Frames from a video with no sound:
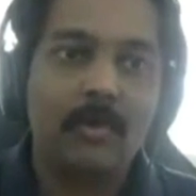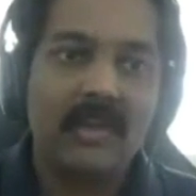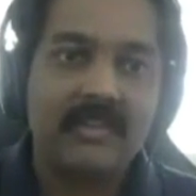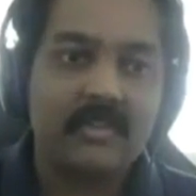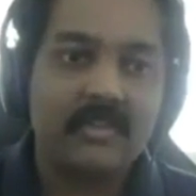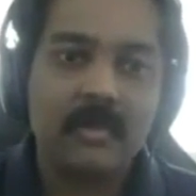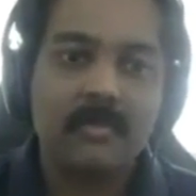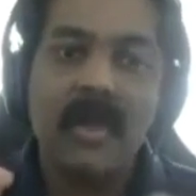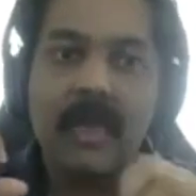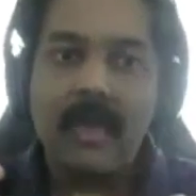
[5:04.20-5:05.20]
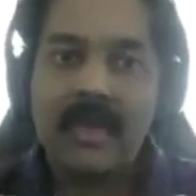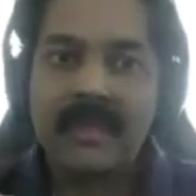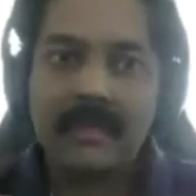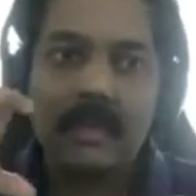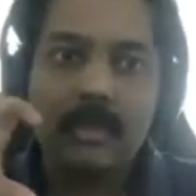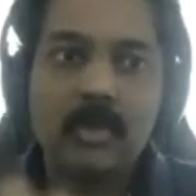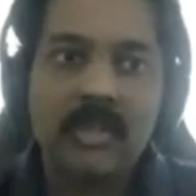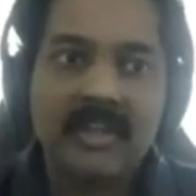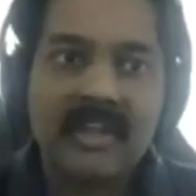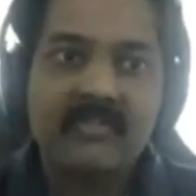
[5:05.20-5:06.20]
operating system and
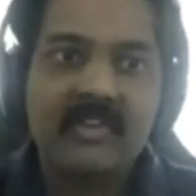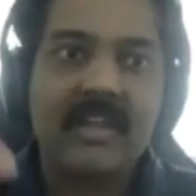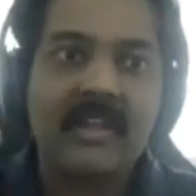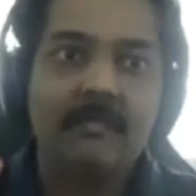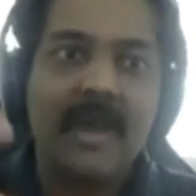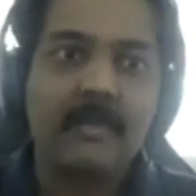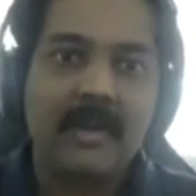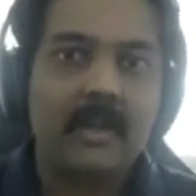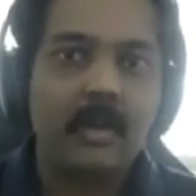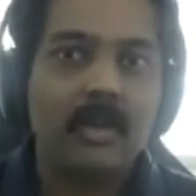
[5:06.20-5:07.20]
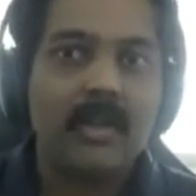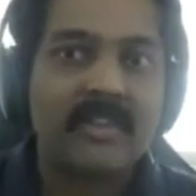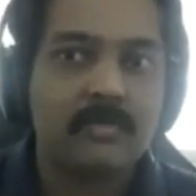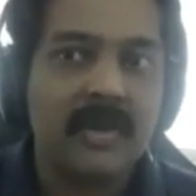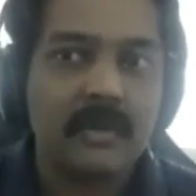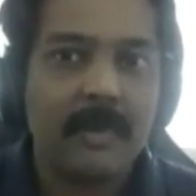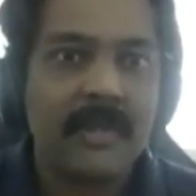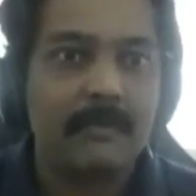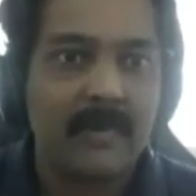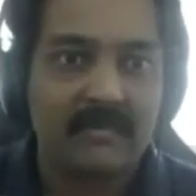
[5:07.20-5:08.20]
Unikraft running bare metal on a Raspberry
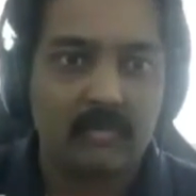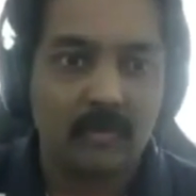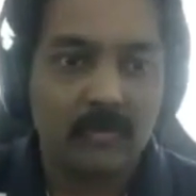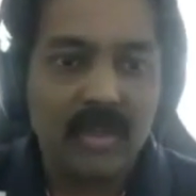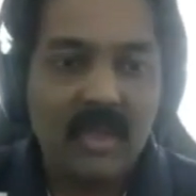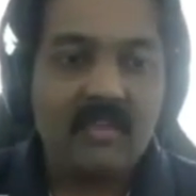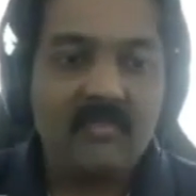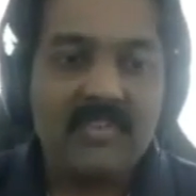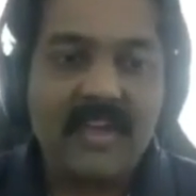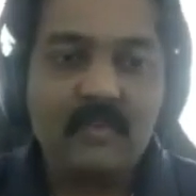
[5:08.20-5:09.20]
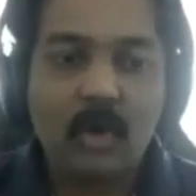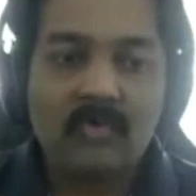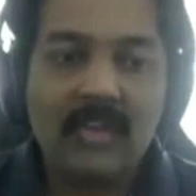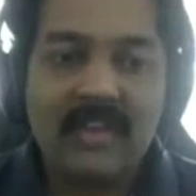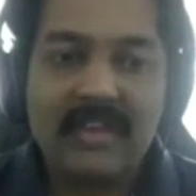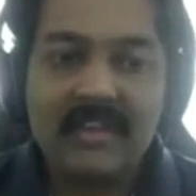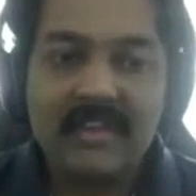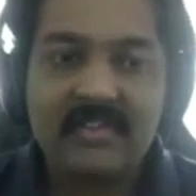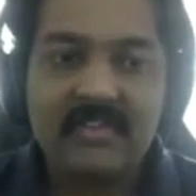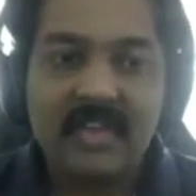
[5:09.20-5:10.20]
Pi platform. With that, what we get
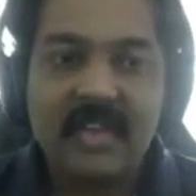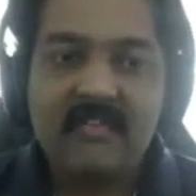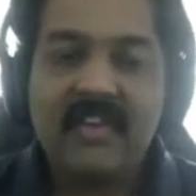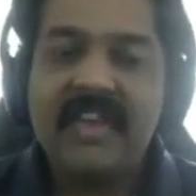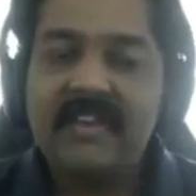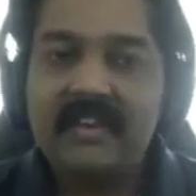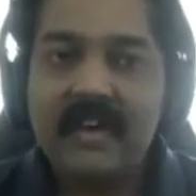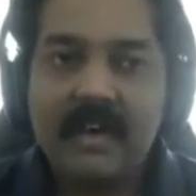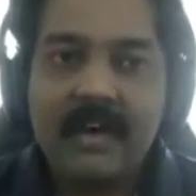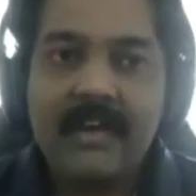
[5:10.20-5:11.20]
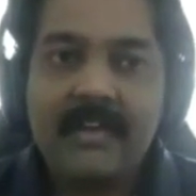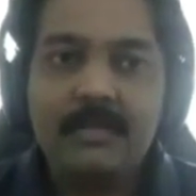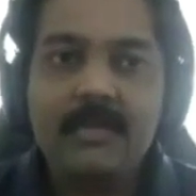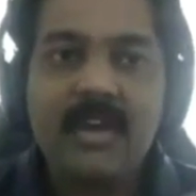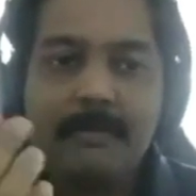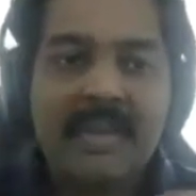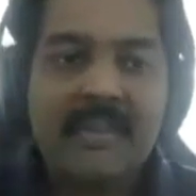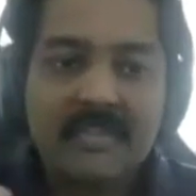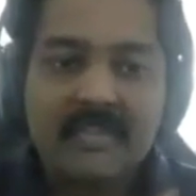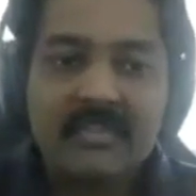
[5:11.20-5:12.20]
is in terms of
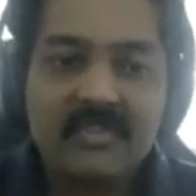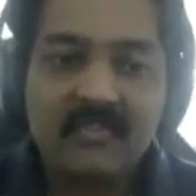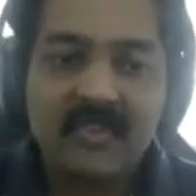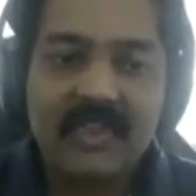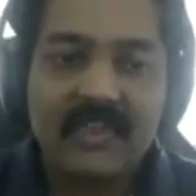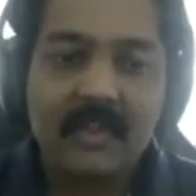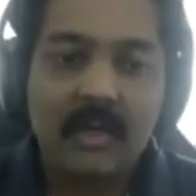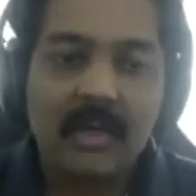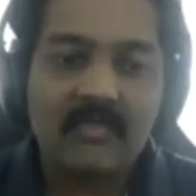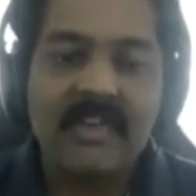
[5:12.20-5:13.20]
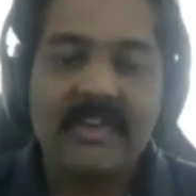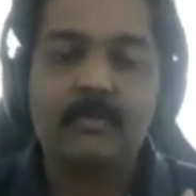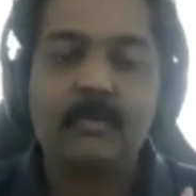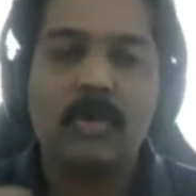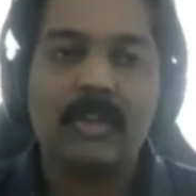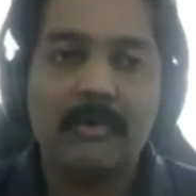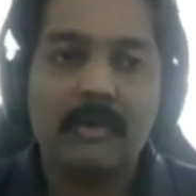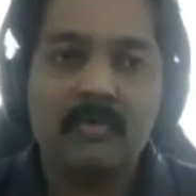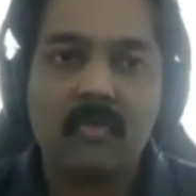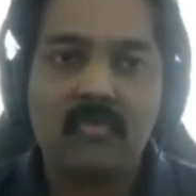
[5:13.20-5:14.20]
comparisons, we get a boot time
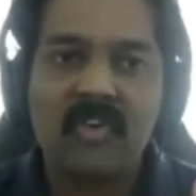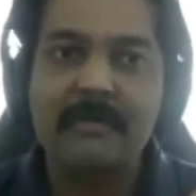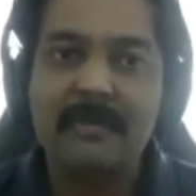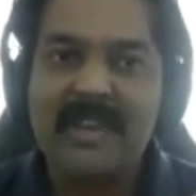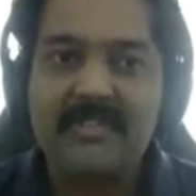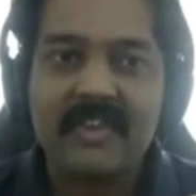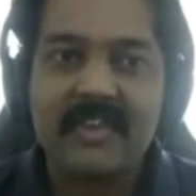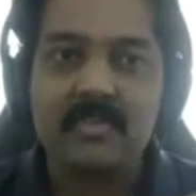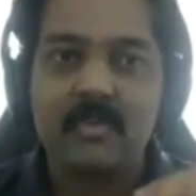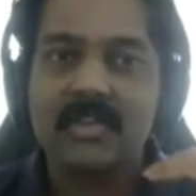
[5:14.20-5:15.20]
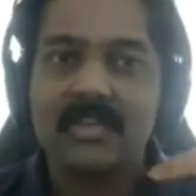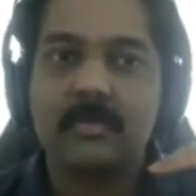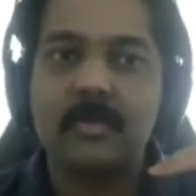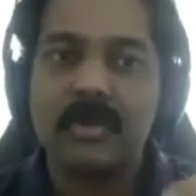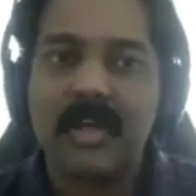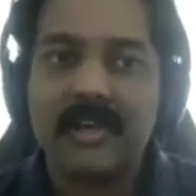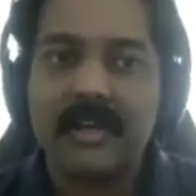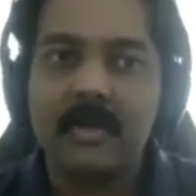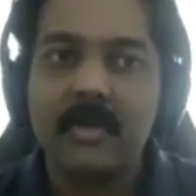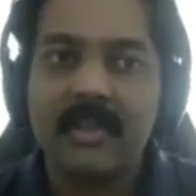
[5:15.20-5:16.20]
of 5 milliseconds to just boot our
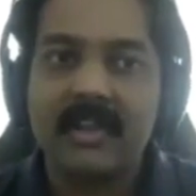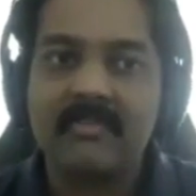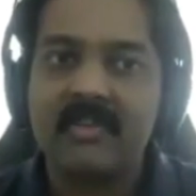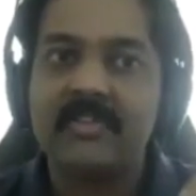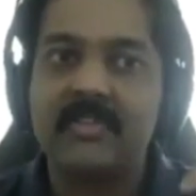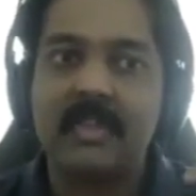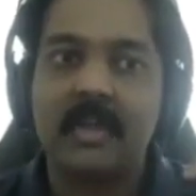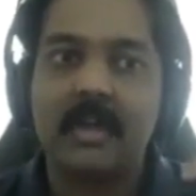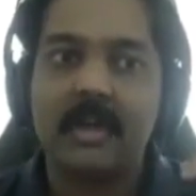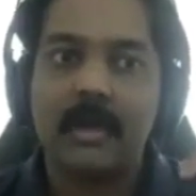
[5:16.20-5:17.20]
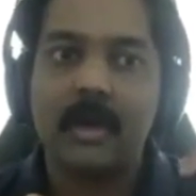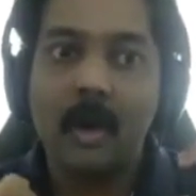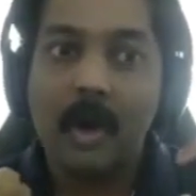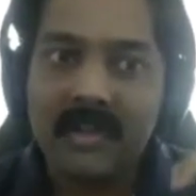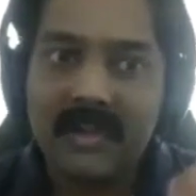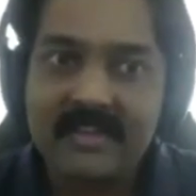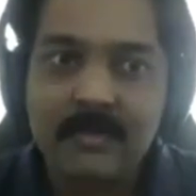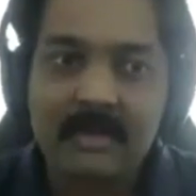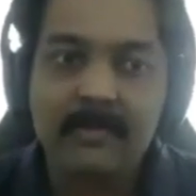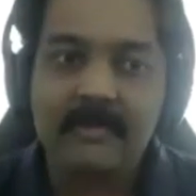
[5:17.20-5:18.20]
Unikraft with on a
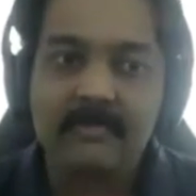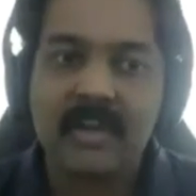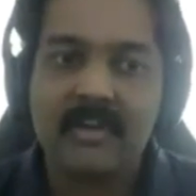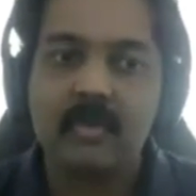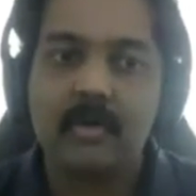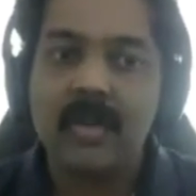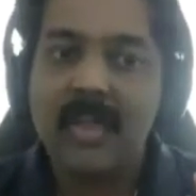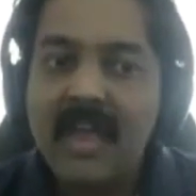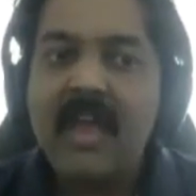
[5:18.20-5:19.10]
Raspberry Pi platform.